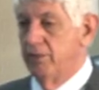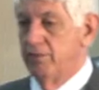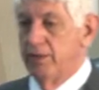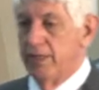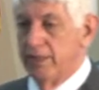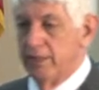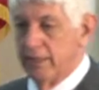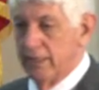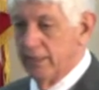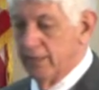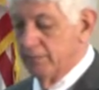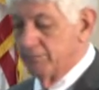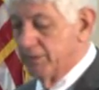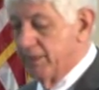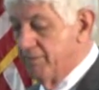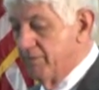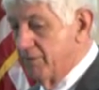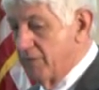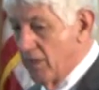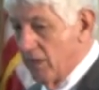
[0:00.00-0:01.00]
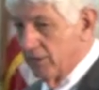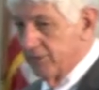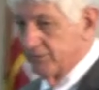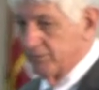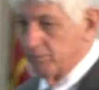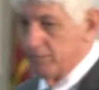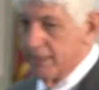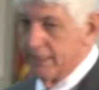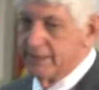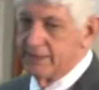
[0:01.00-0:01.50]
Now, I'm giving y'all
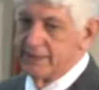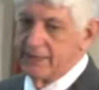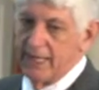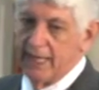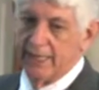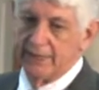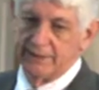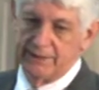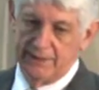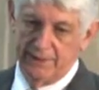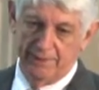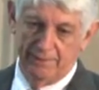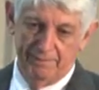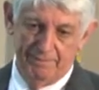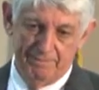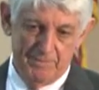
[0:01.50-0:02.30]
some insights here.